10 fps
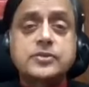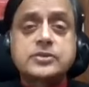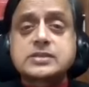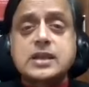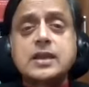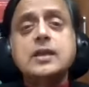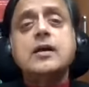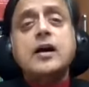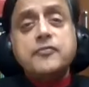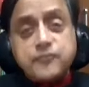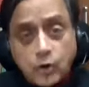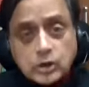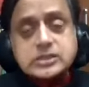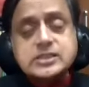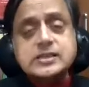Now, this is a
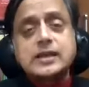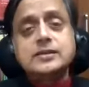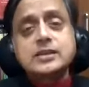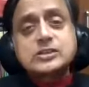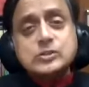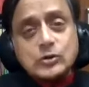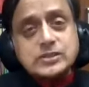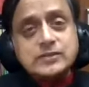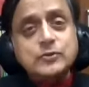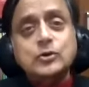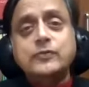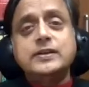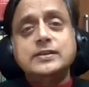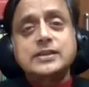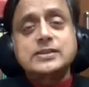false and distorted view of
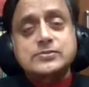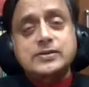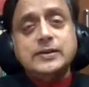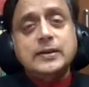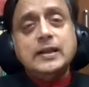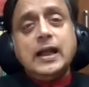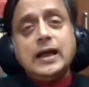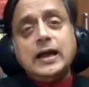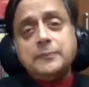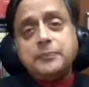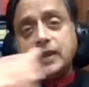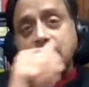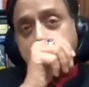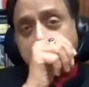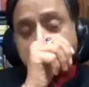Indian history
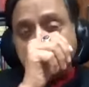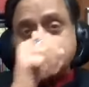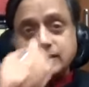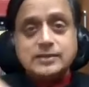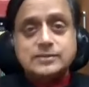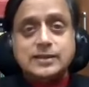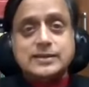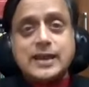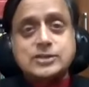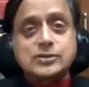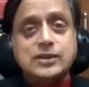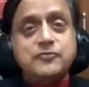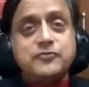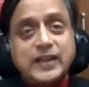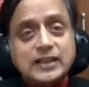because it
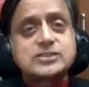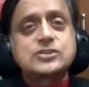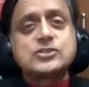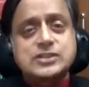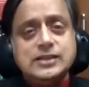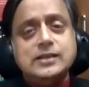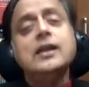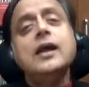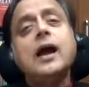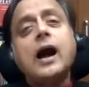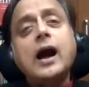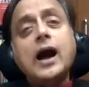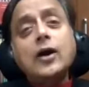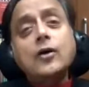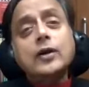actually fails to see
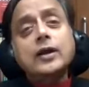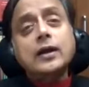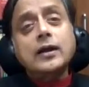how